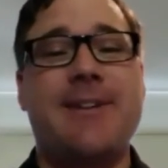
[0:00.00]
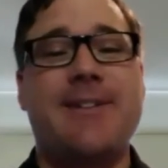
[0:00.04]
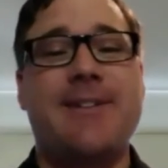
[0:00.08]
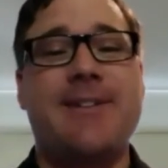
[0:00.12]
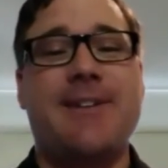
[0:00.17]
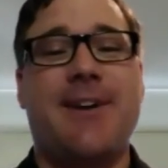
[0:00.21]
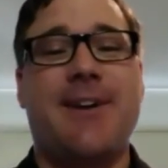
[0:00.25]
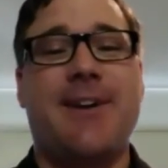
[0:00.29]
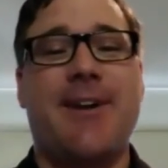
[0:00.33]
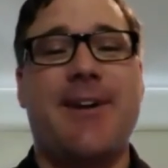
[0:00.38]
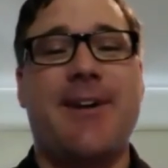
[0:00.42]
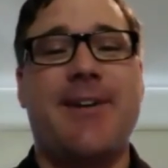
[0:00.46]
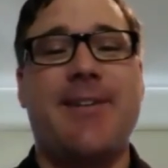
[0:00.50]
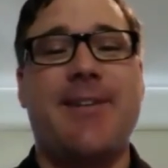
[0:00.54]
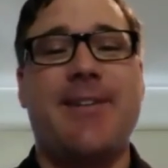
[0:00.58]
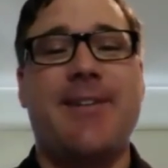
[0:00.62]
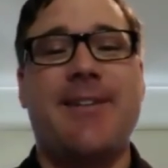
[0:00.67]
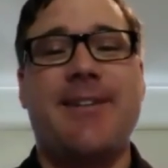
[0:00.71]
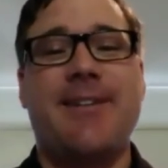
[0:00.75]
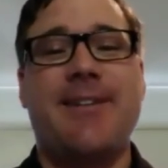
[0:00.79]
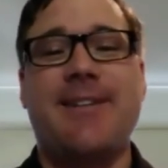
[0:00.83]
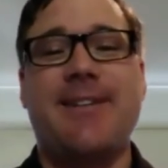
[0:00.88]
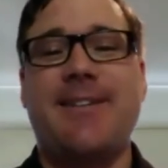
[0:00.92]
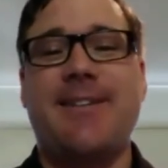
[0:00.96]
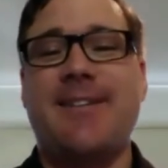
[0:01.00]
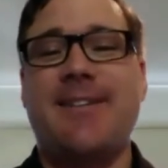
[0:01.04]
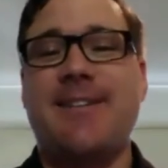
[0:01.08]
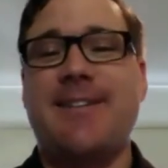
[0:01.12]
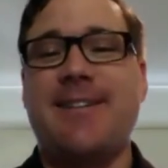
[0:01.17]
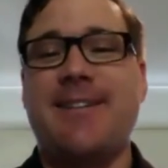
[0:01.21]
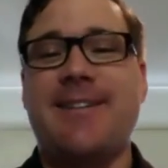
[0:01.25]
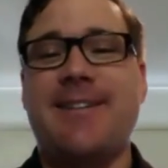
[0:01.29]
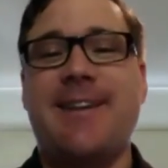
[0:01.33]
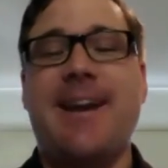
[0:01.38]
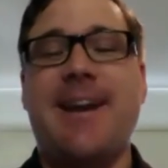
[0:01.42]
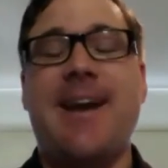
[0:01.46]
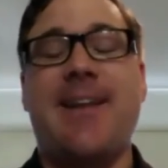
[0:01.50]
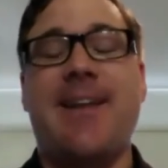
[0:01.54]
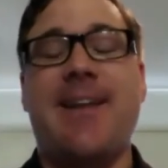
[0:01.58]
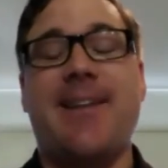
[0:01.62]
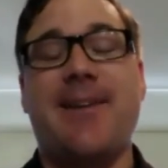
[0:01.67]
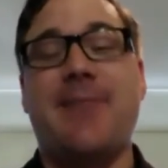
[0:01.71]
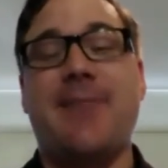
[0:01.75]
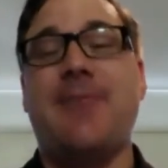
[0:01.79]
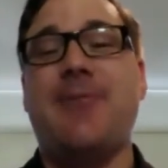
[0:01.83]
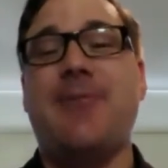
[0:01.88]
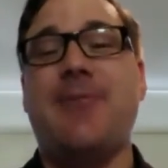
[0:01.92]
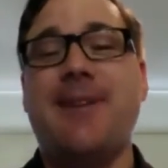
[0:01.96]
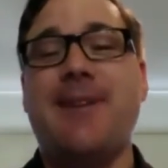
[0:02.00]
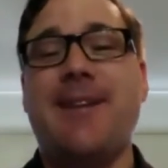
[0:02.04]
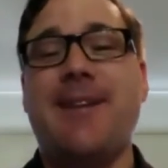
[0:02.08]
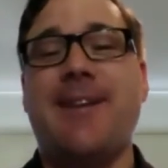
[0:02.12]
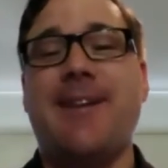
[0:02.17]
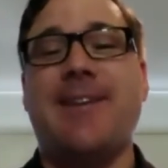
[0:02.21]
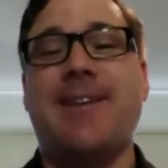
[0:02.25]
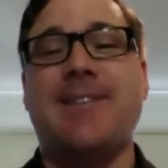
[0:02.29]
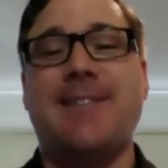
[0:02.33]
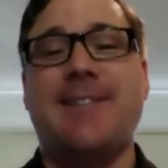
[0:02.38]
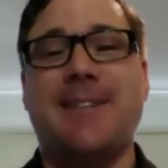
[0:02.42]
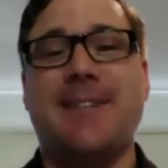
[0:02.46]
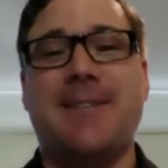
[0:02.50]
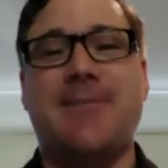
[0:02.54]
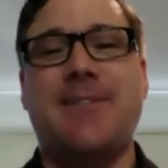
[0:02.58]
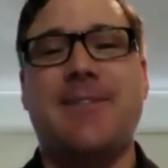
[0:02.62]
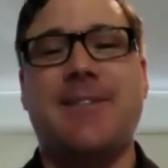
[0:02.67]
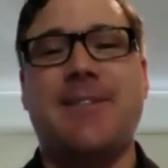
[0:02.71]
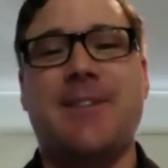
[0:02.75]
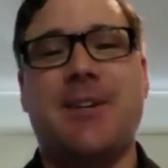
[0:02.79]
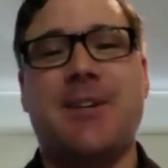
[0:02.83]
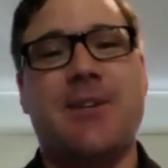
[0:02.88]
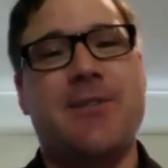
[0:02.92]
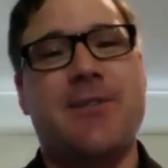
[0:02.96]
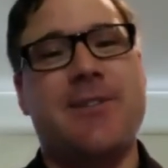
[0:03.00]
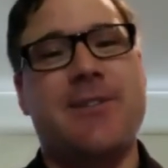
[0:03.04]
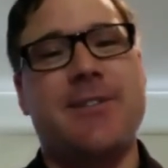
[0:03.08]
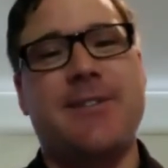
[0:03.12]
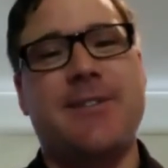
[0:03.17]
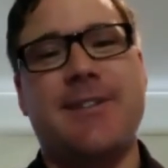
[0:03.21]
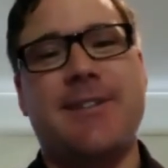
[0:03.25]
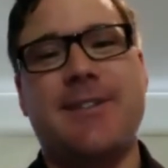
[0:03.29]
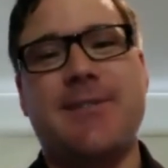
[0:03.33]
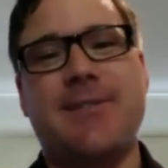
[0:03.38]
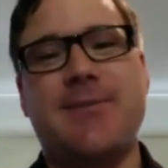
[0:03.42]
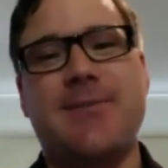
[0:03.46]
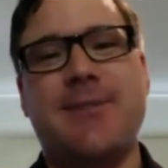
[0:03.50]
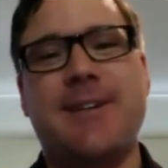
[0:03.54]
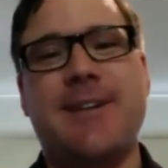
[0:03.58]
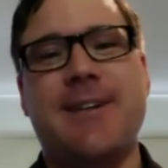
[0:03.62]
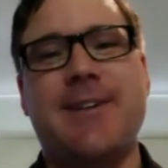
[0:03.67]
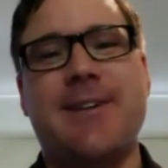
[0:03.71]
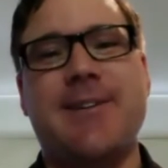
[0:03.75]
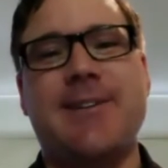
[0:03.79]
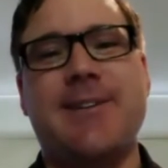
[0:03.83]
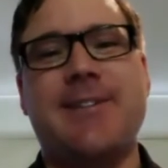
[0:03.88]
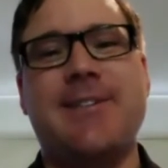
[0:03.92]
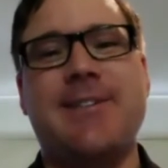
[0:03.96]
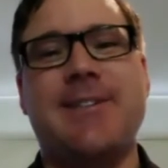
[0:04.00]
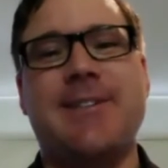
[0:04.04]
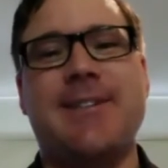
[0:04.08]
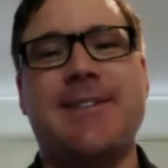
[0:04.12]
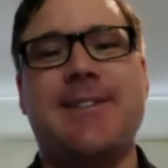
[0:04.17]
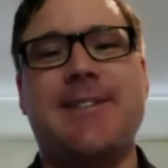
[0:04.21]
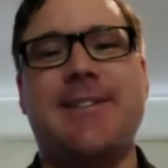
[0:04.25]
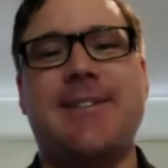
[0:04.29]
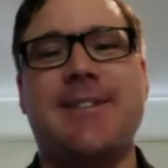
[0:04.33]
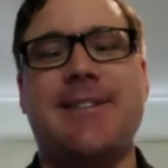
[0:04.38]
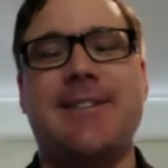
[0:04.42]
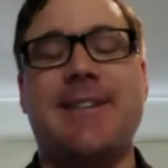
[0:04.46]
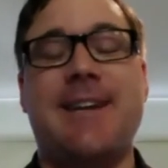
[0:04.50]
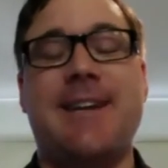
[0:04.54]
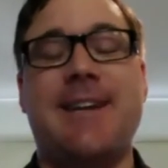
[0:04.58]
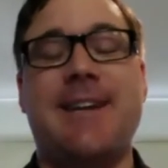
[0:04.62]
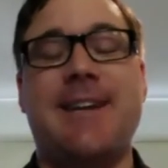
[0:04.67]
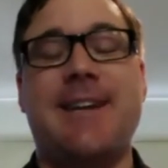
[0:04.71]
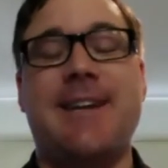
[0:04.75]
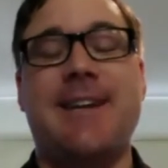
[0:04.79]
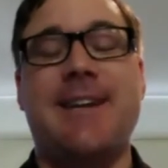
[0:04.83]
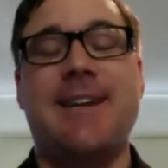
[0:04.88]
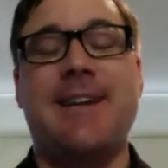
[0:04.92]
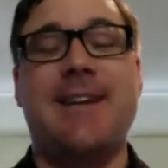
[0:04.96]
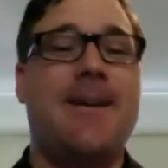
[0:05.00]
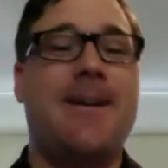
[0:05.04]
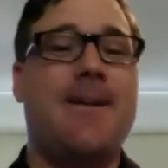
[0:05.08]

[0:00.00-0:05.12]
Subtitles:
So, yeah, they're really listening to photographers, and it's really good to see.